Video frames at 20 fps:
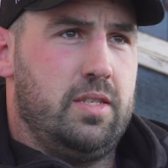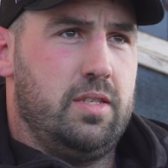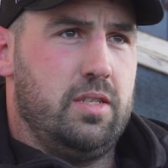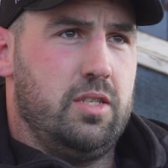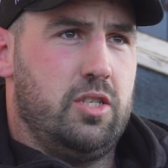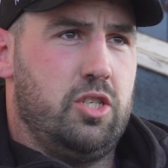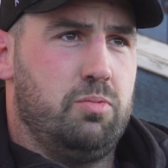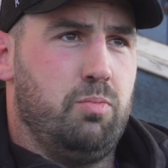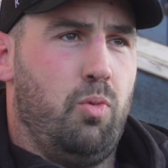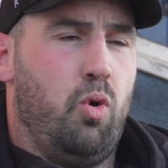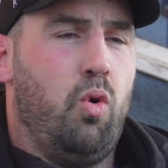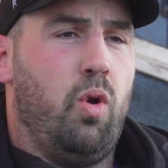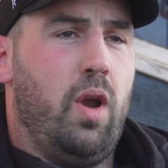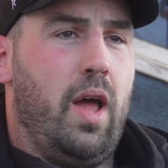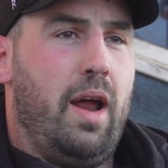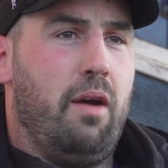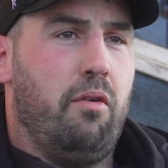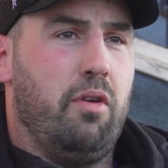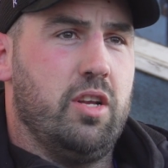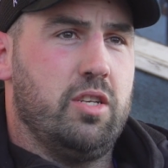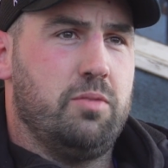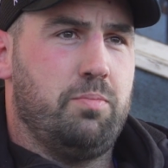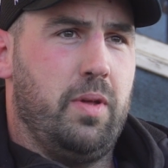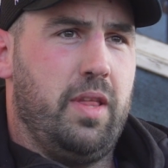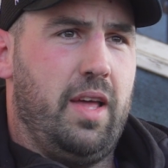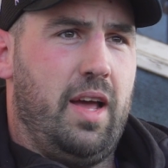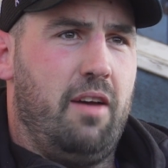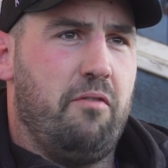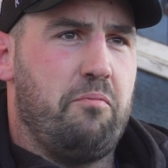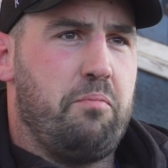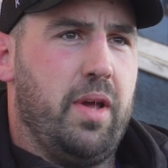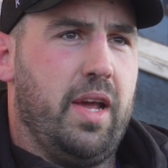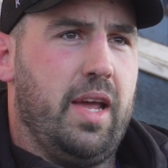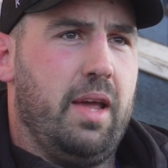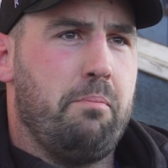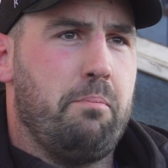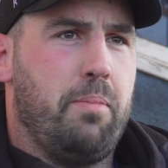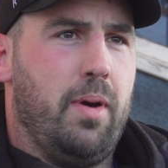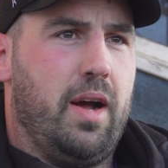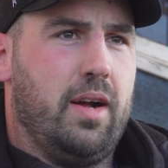small errors, but they have big
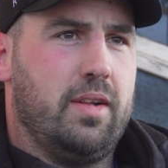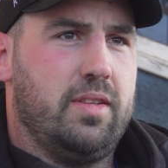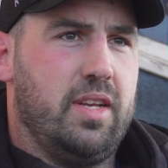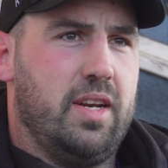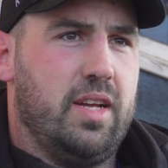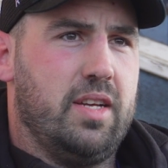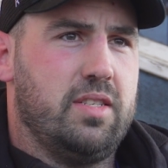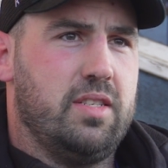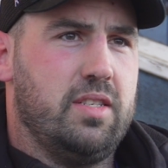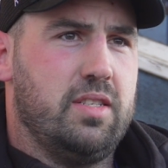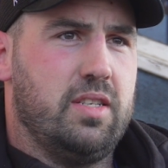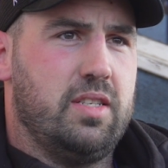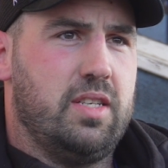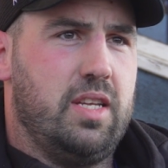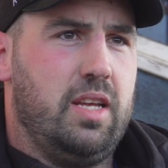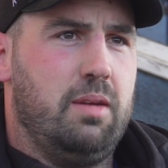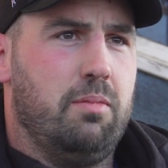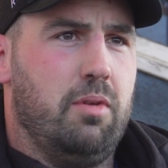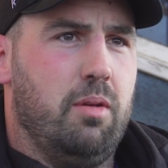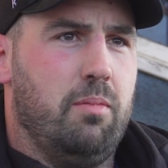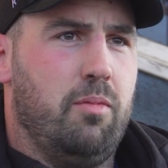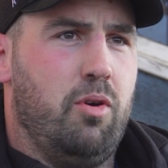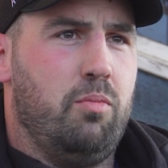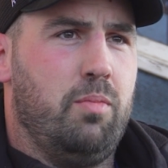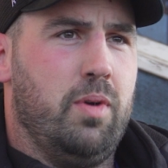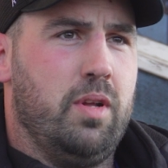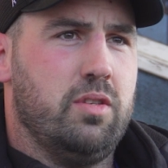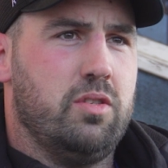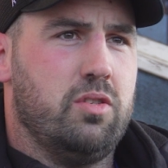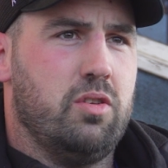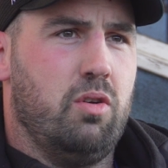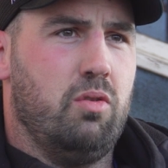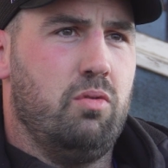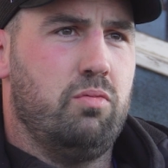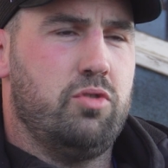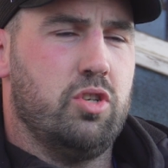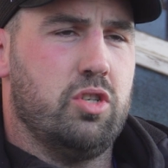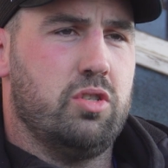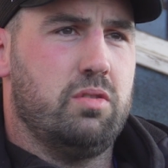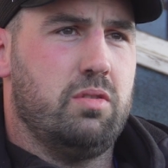impact in us as a team at the moment.
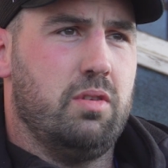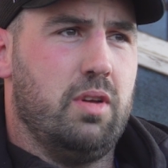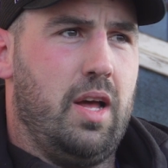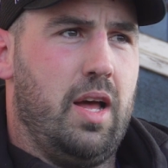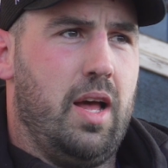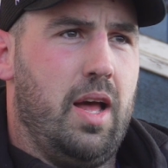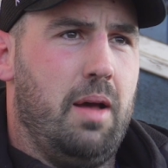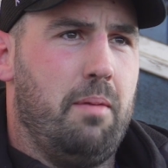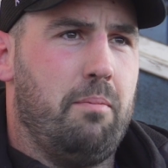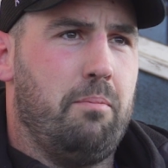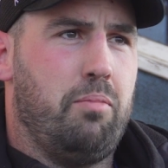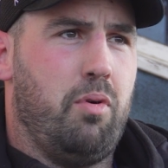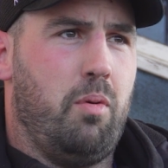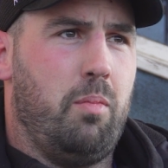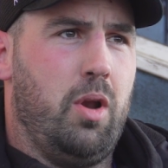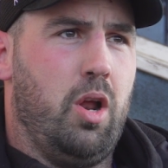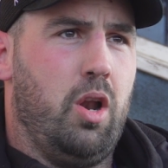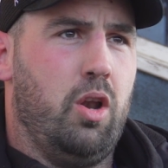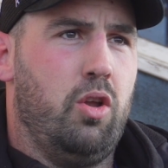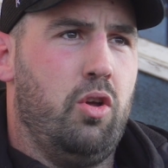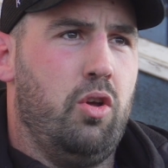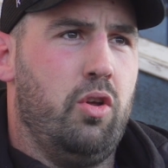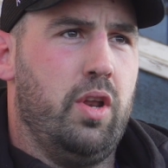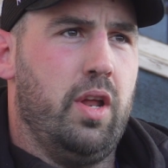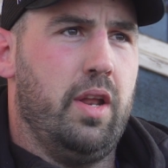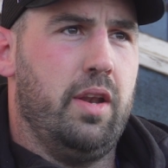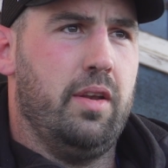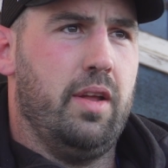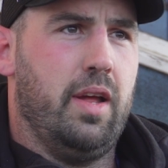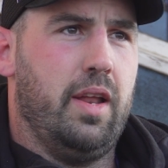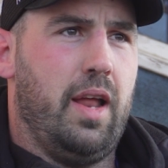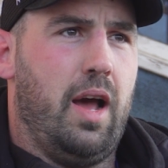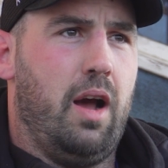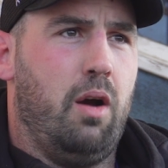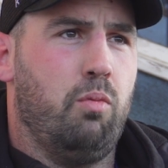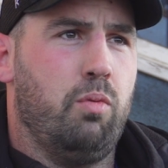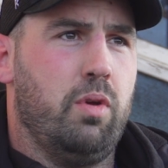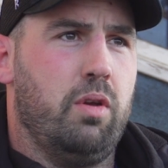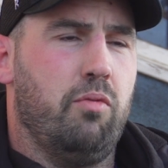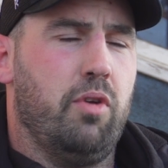So just probably our learning and
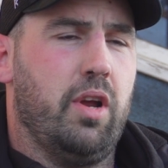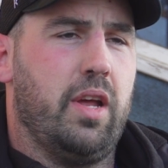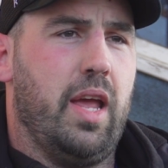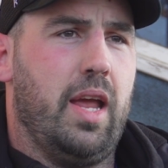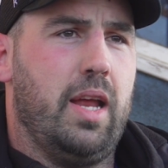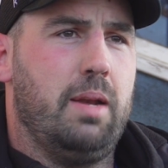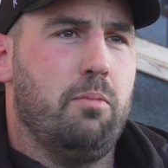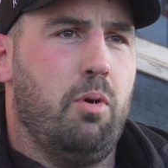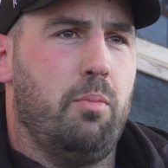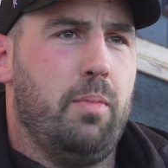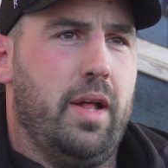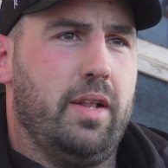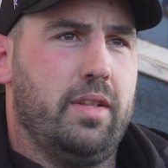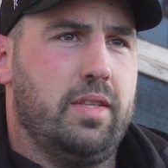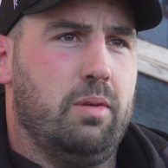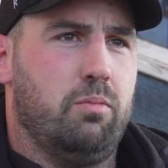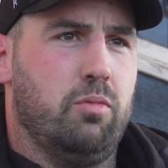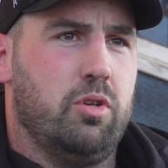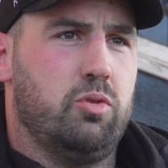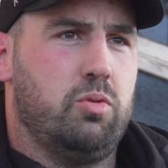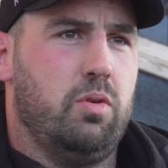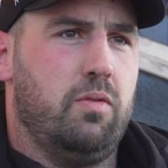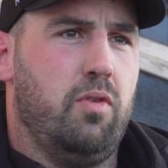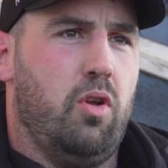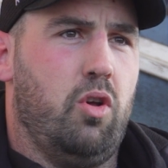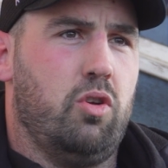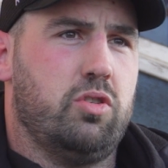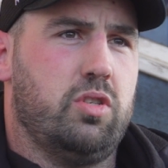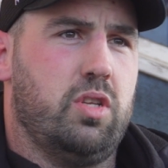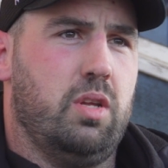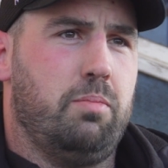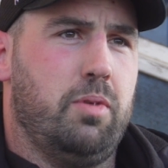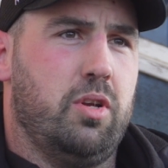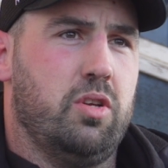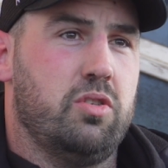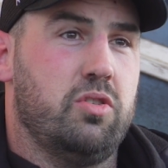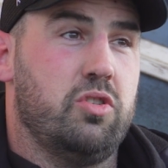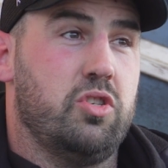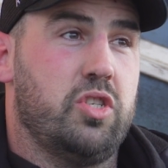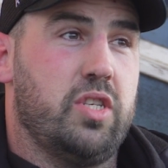how we regain momentum once we've lost it,
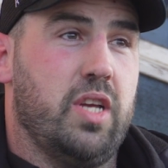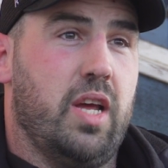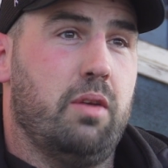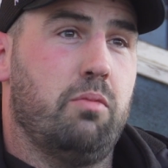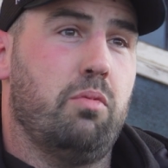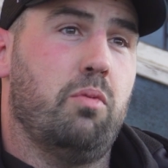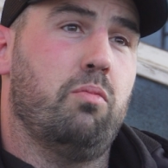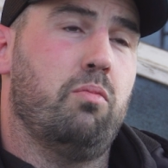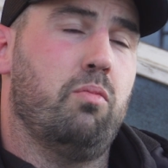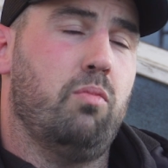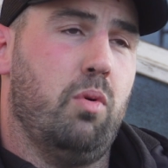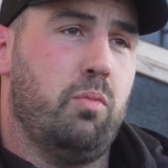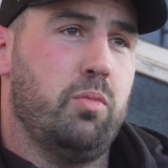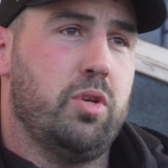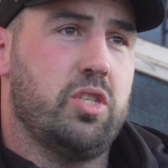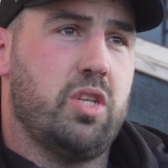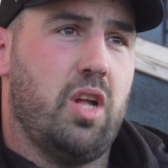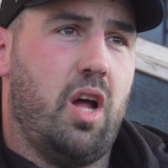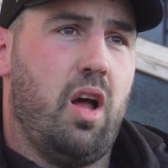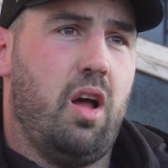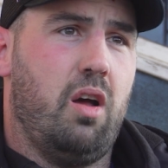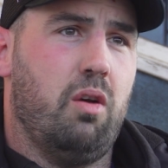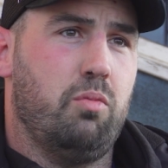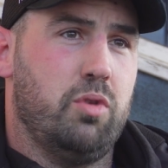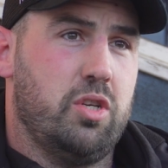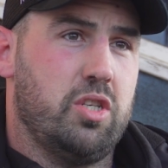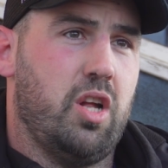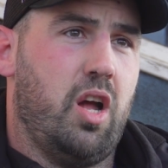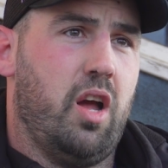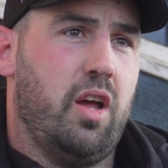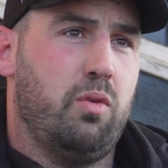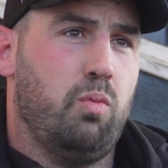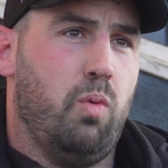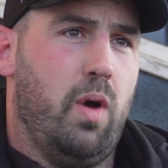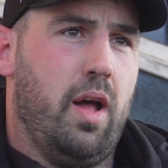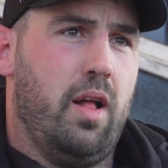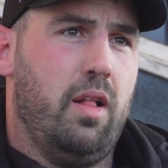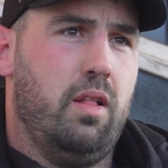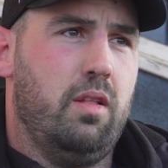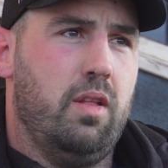because as you said, when we started
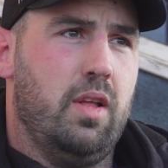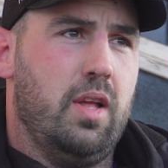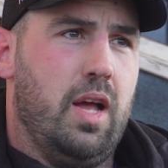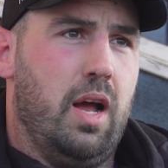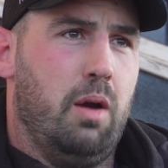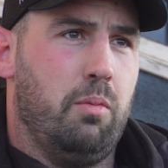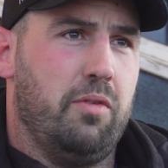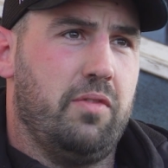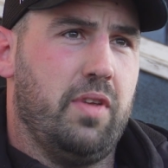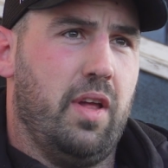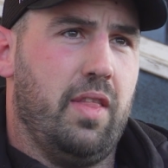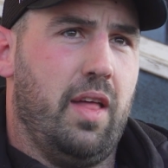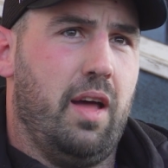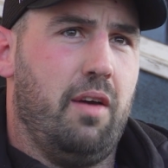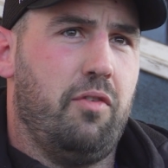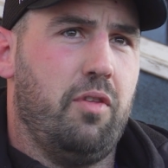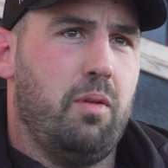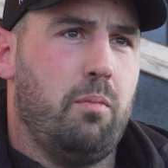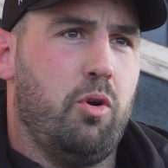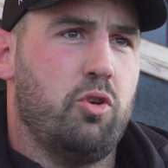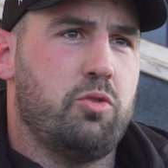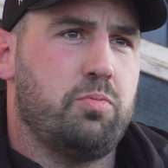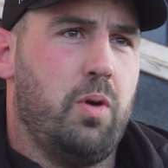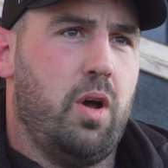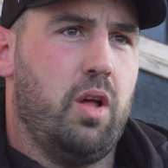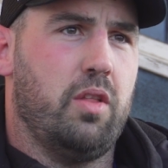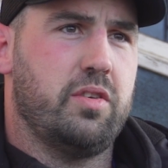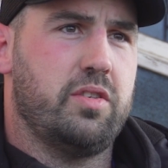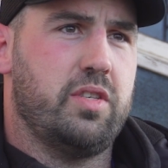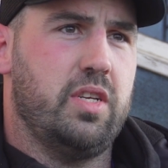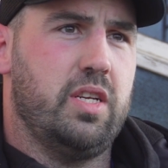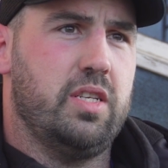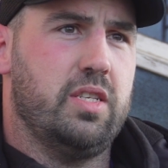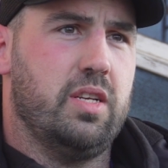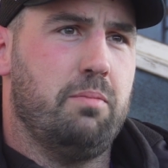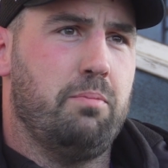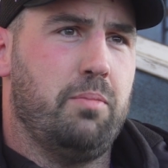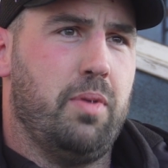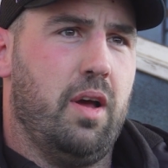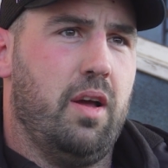well, and we've done that for the most part of the
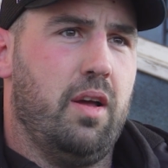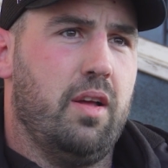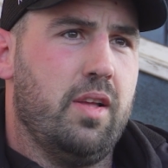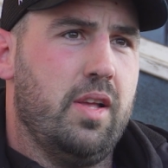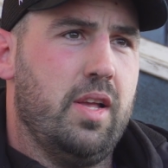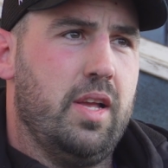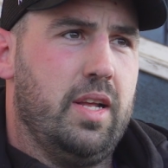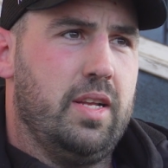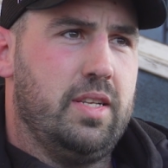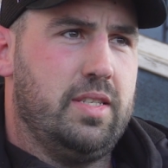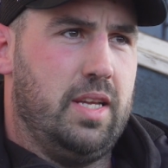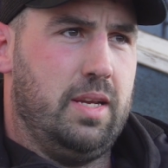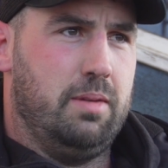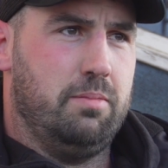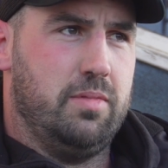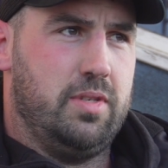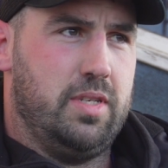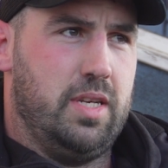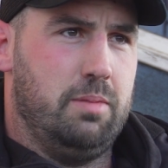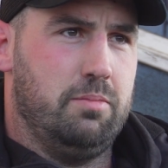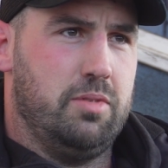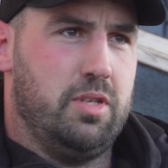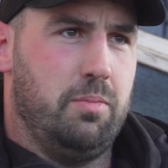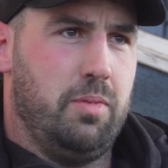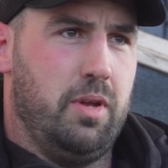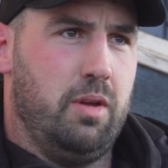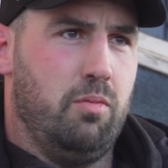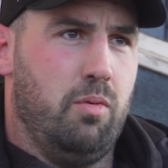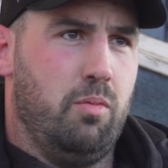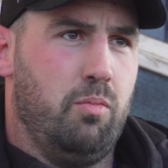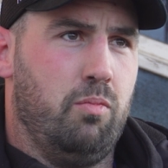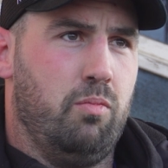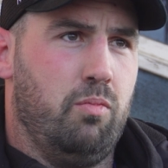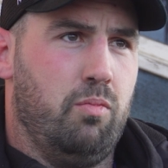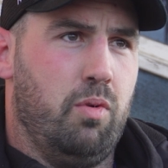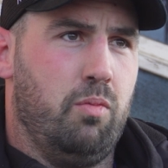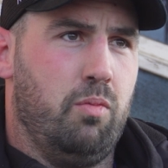season, but the team seems to be when